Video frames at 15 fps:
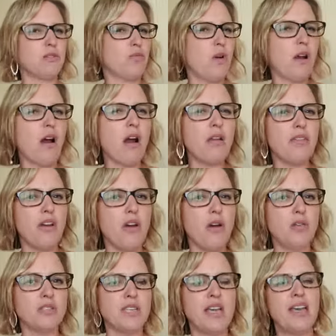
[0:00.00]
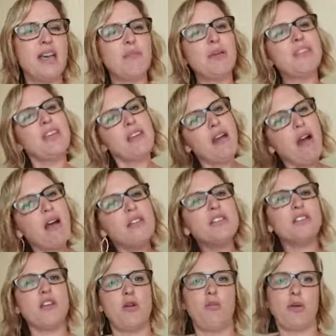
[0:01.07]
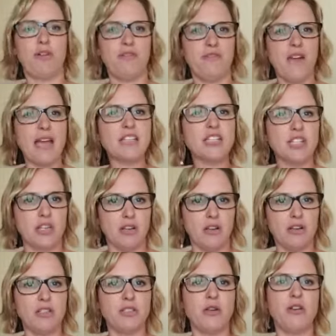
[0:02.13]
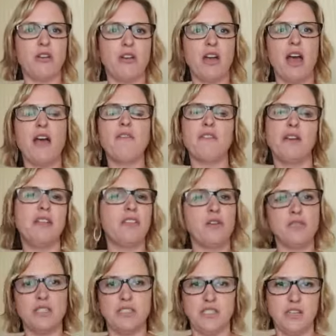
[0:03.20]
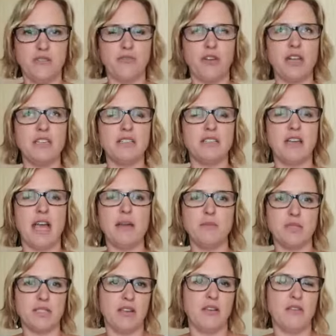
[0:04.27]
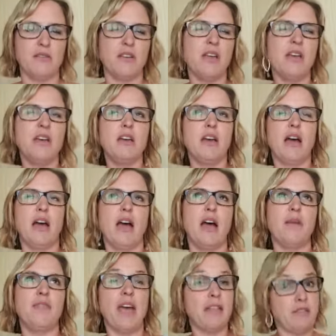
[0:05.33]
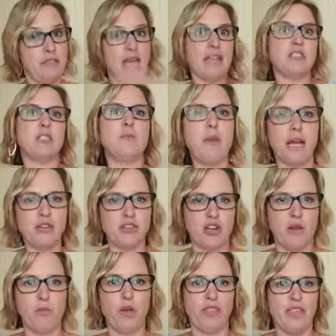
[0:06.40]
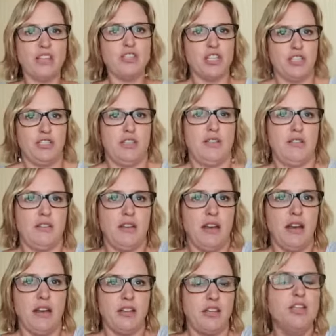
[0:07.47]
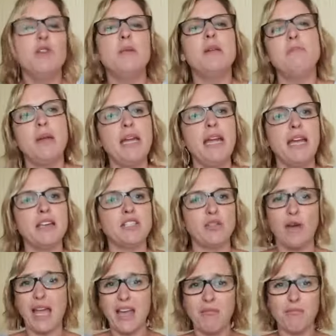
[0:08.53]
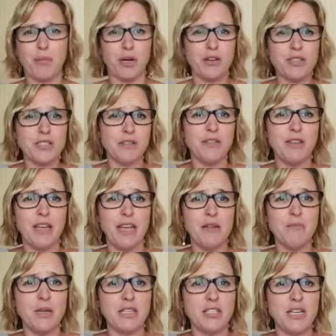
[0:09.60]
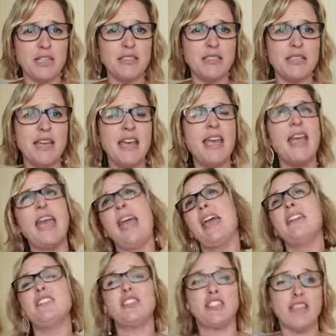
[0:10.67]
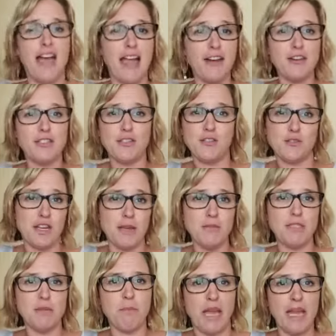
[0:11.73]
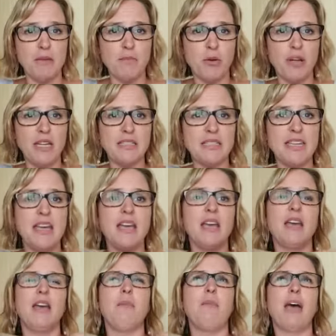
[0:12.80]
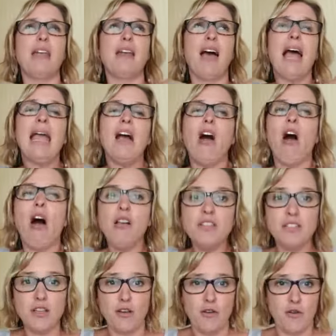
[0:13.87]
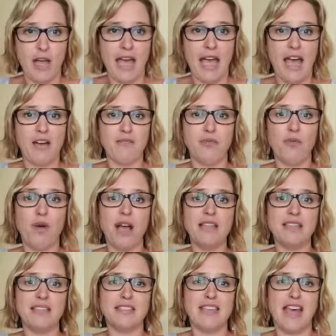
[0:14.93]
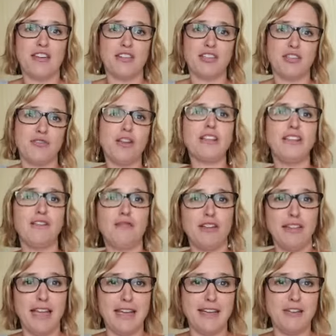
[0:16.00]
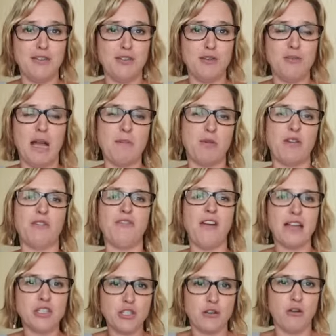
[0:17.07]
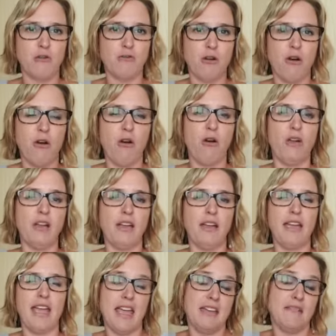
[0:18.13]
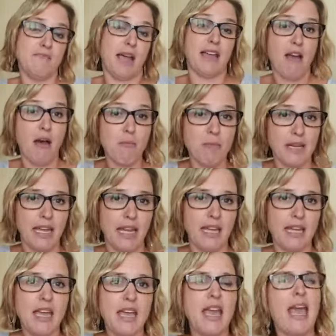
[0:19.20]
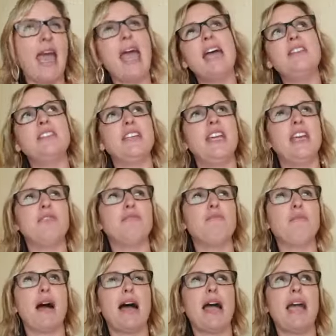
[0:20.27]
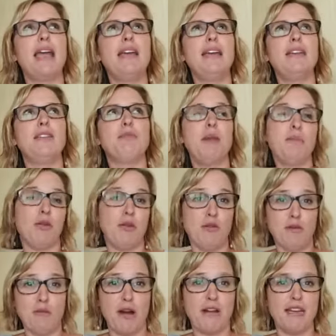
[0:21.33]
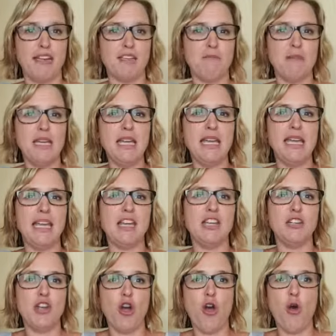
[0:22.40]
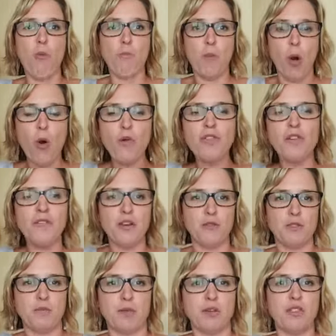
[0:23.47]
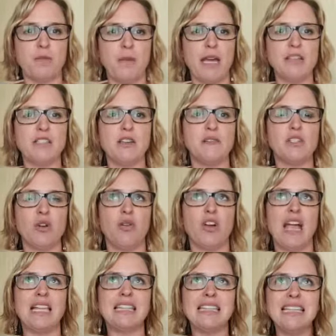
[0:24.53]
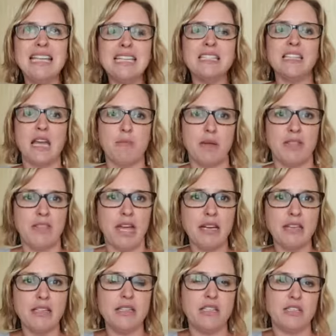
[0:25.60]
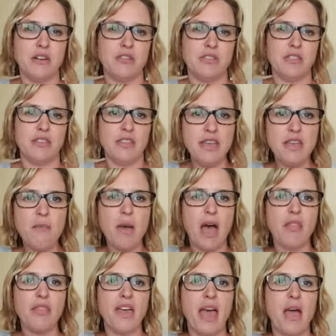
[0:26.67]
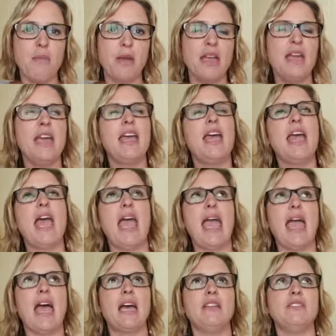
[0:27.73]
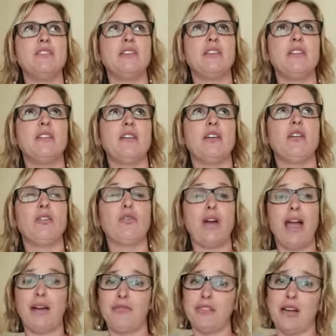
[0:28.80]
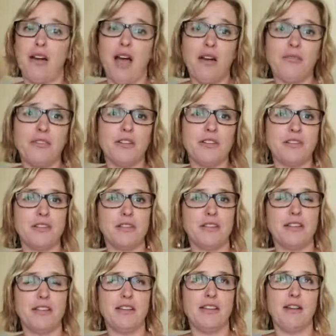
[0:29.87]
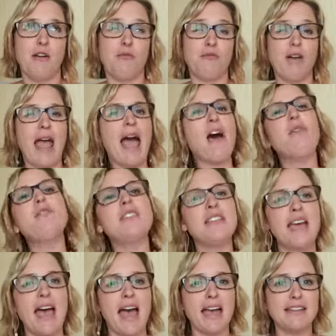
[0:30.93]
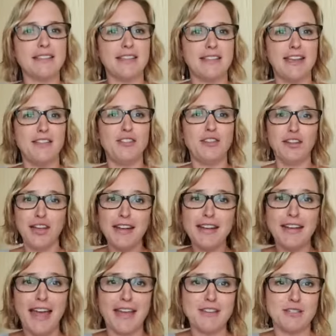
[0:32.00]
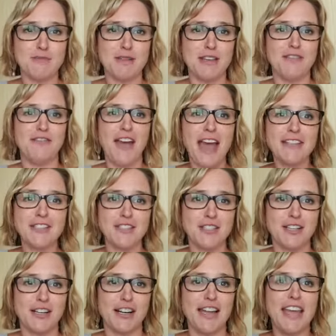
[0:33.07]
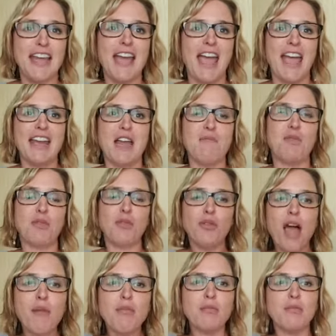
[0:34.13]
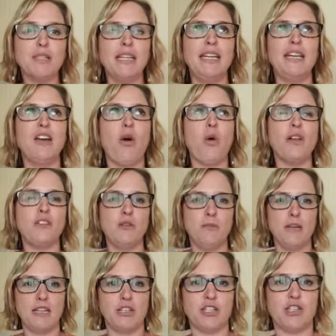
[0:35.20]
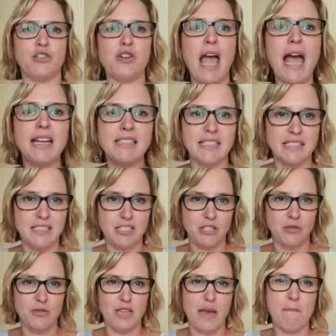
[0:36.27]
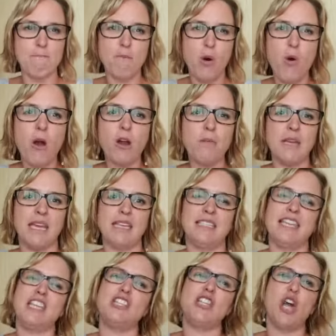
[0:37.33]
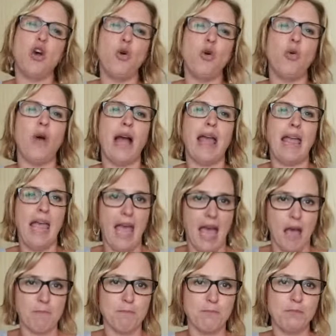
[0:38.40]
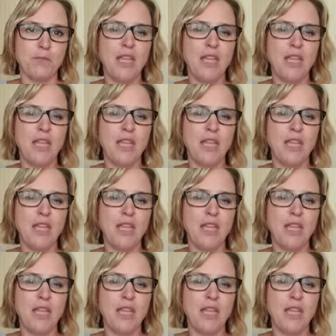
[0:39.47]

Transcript: What are those? But then also professional. So you're covering those different types of that spectrum within just a human being. So I have personal ambitions and desires and dreams and pain points. But I also have ones that are strictly related to my professional role in my company. And if my people who are marketing to me know both of those perspectives, or at least hypothetically start to think about them and craft offers around that, then they're going to get to me faster. And I'm probably going to be attracted to them more because they know who I am.